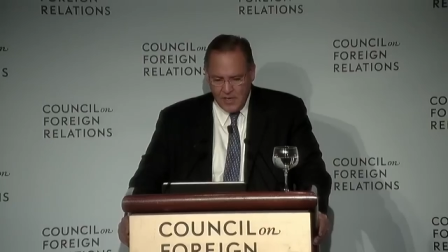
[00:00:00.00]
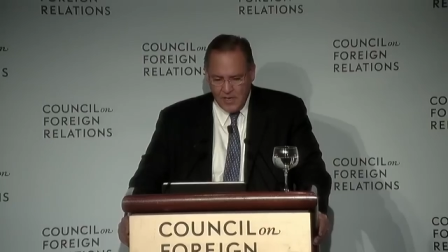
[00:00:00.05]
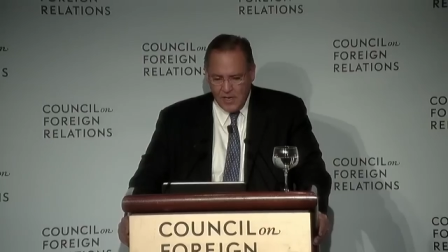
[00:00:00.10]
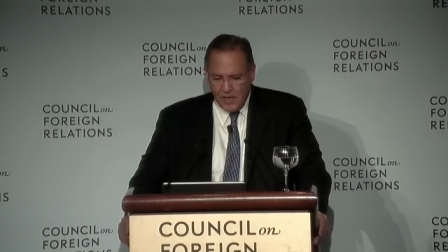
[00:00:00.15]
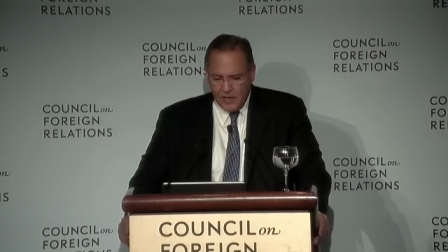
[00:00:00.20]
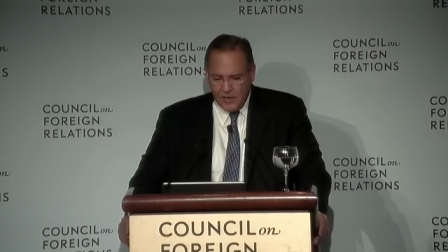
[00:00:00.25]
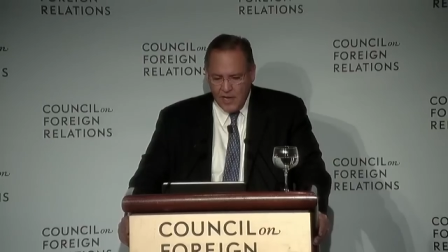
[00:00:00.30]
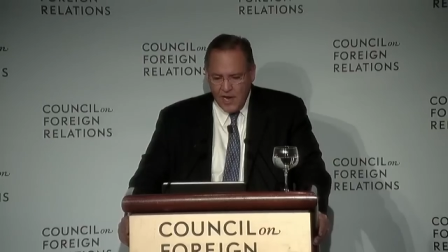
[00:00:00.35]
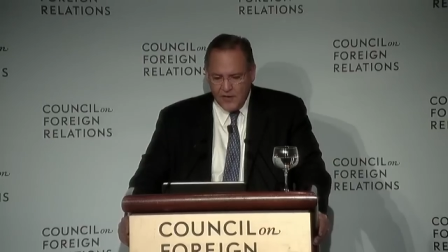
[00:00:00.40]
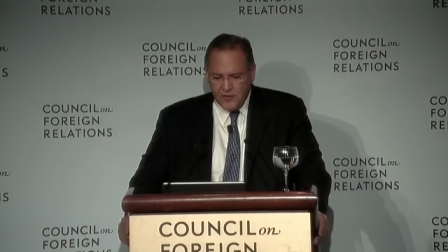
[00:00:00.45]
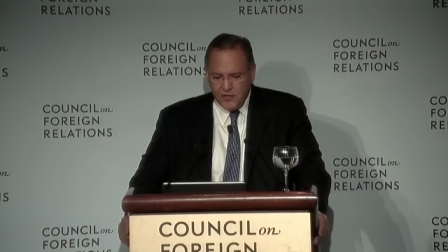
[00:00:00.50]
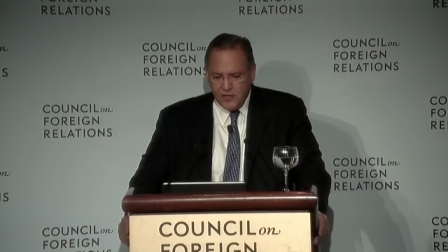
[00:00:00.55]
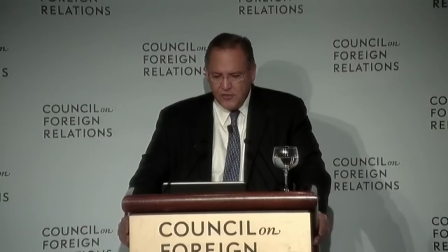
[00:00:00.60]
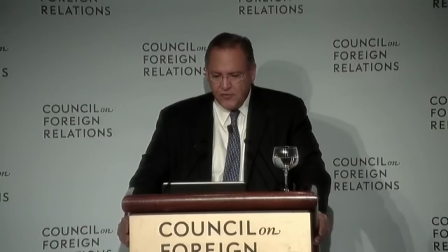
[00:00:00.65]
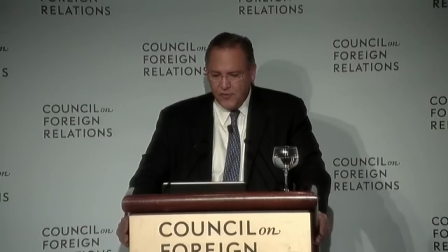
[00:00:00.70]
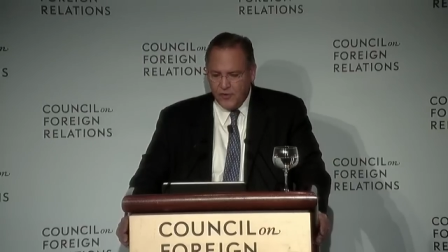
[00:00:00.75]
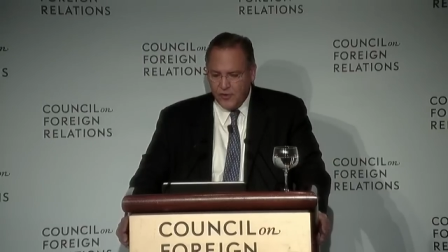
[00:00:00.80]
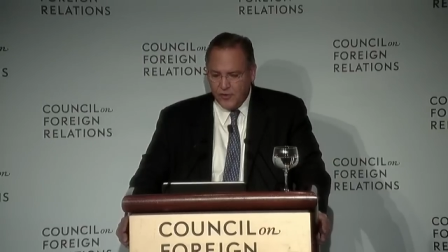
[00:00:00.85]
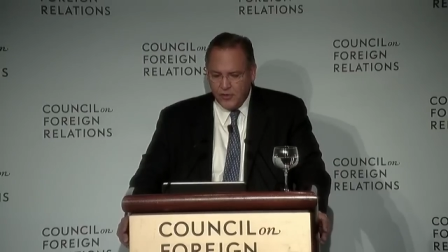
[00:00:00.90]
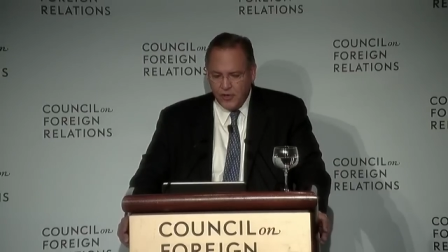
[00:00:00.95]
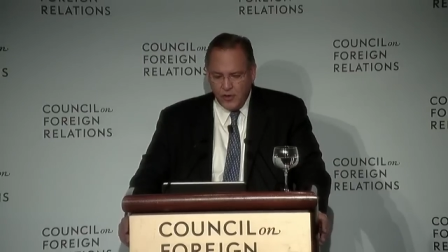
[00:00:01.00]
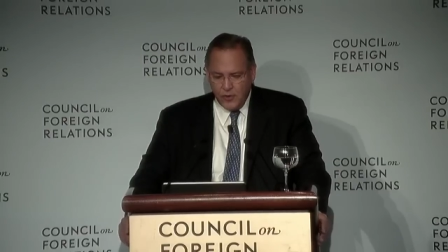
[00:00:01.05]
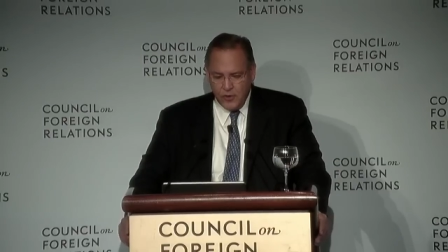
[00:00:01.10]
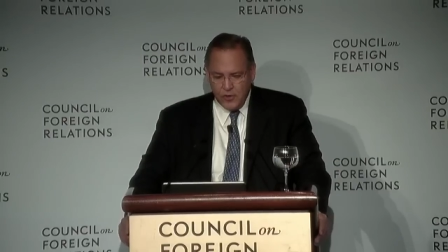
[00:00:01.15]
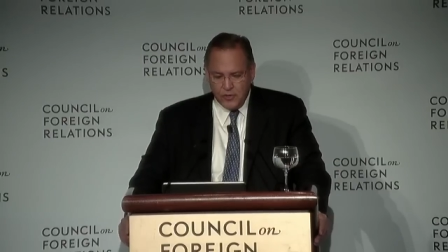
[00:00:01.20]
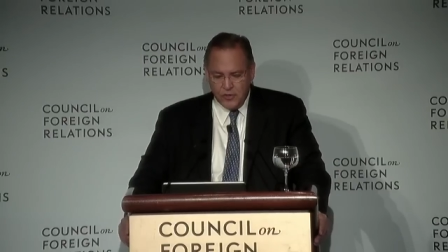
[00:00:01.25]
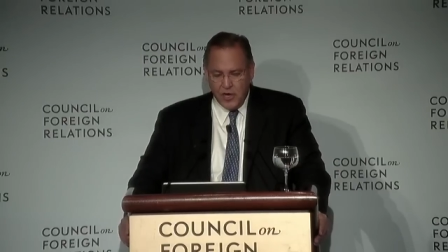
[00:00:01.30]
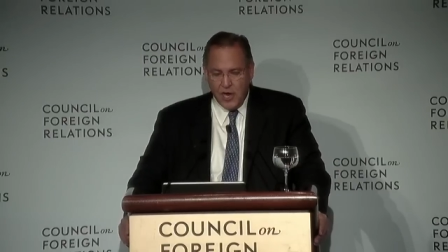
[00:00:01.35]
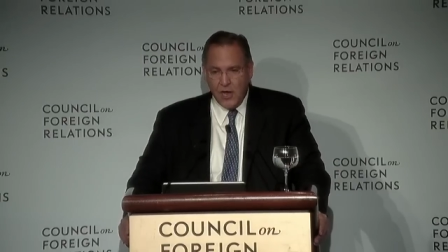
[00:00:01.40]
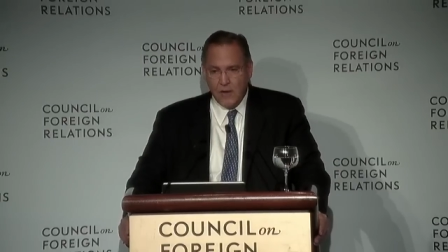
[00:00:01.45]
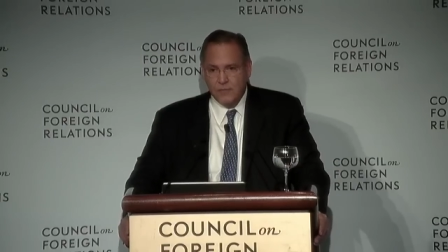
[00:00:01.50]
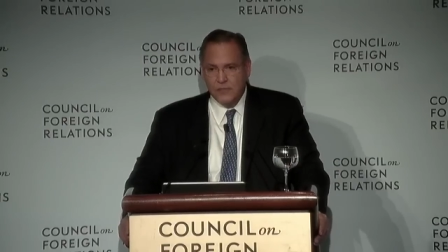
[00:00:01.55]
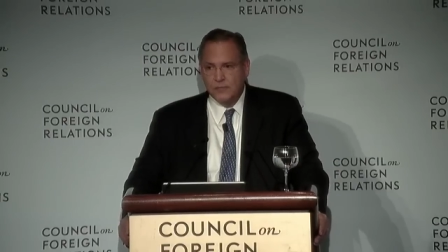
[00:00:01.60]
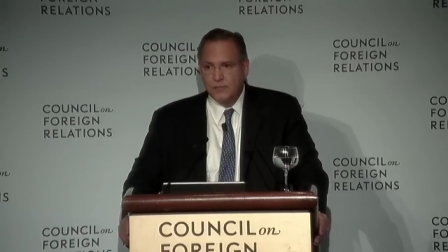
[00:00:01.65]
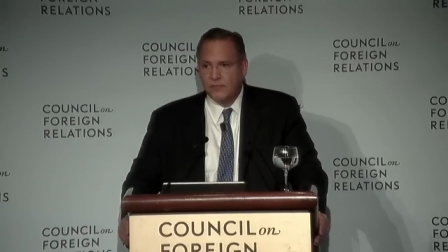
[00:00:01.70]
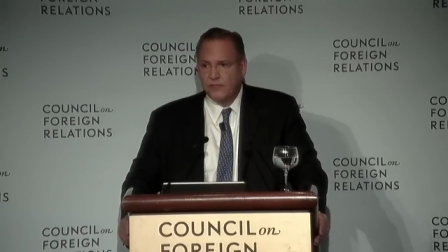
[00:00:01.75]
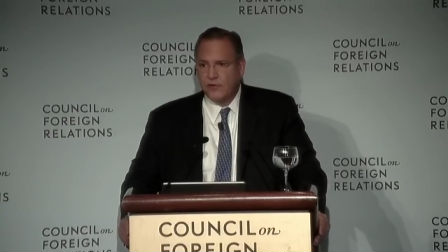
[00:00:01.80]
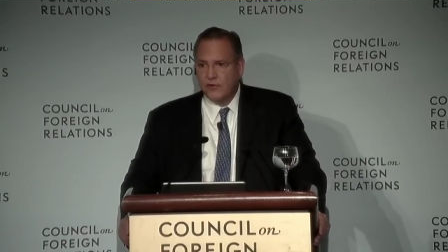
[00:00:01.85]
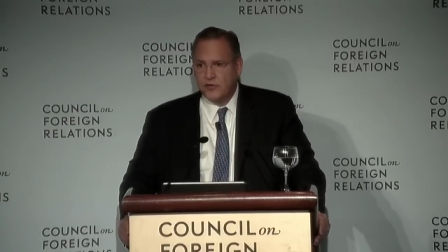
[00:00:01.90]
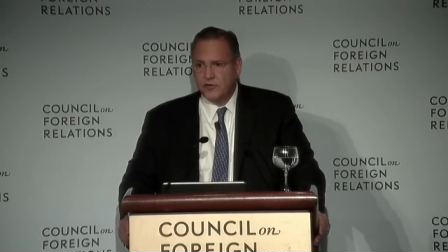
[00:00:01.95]
not just for their current jobs,
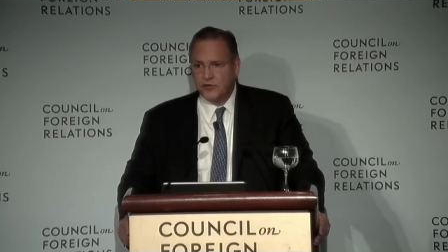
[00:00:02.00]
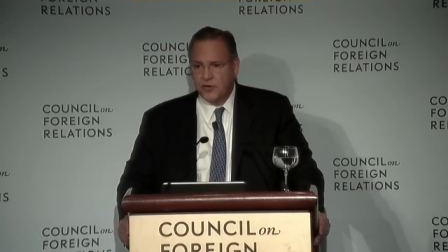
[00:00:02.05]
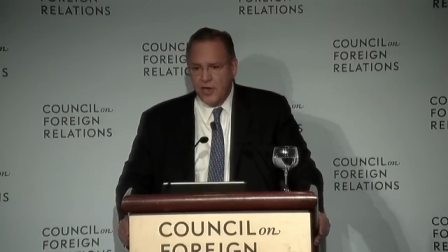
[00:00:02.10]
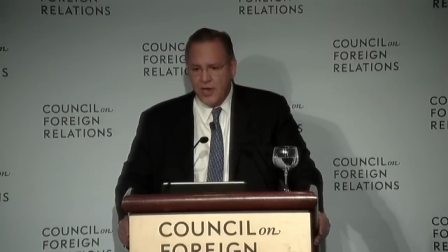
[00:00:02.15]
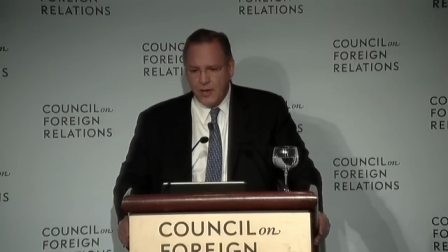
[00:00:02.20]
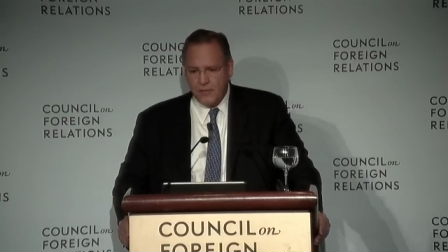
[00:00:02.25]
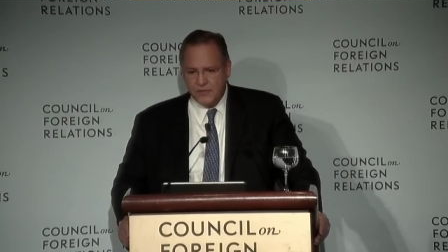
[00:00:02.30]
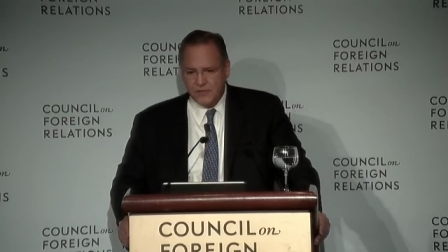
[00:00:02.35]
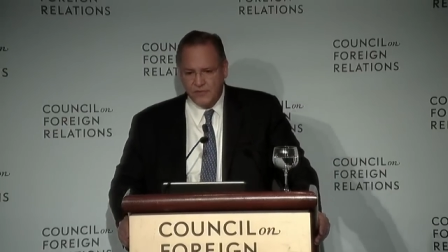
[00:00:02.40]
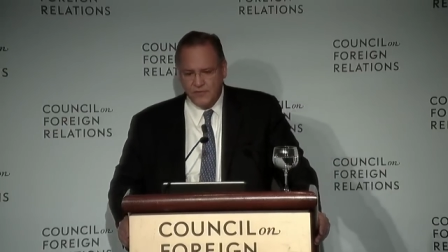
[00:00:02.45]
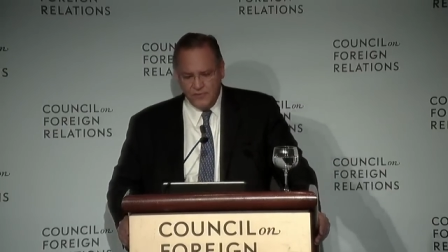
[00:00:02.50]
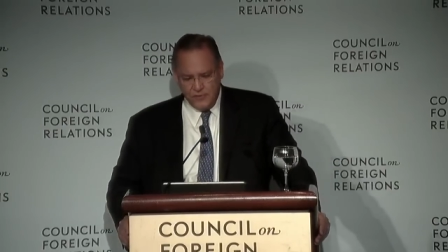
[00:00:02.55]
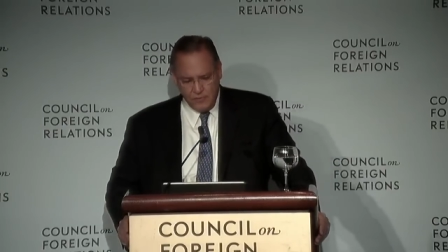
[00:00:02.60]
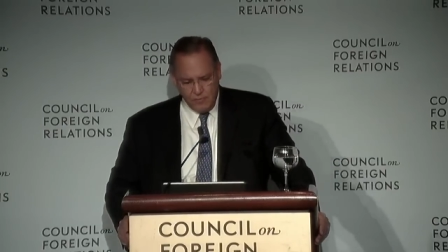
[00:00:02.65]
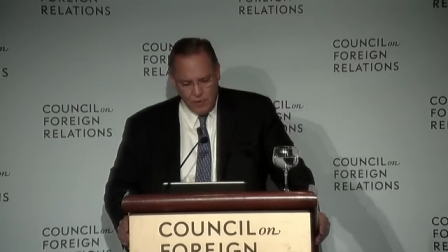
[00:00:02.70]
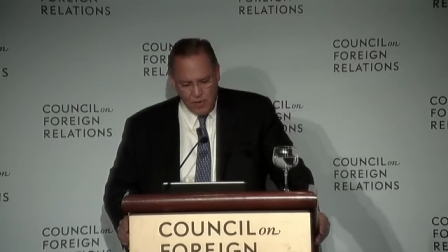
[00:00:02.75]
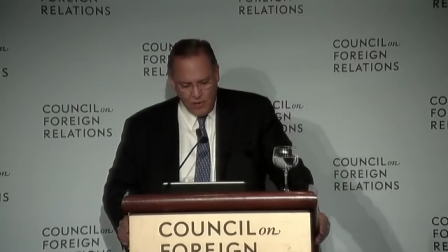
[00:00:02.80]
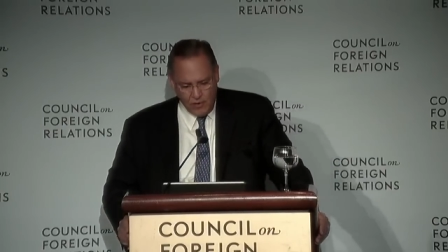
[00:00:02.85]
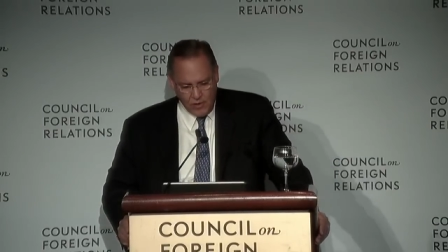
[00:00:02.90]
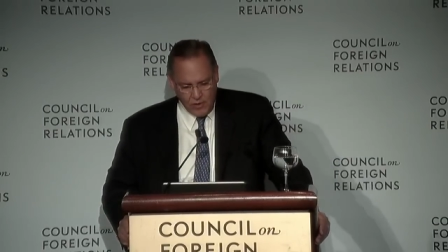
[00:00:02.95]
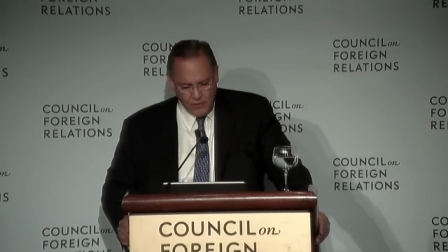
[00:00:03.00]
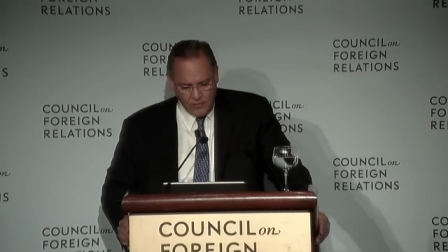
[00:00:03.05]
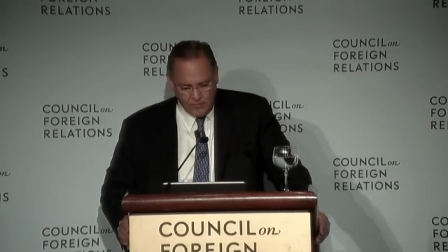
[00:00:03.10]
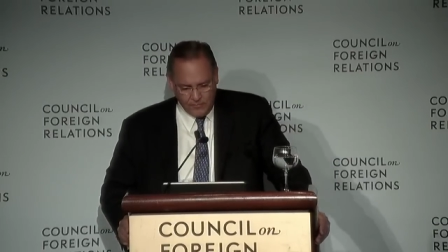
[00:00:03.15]
but for the jobs of tomorrow.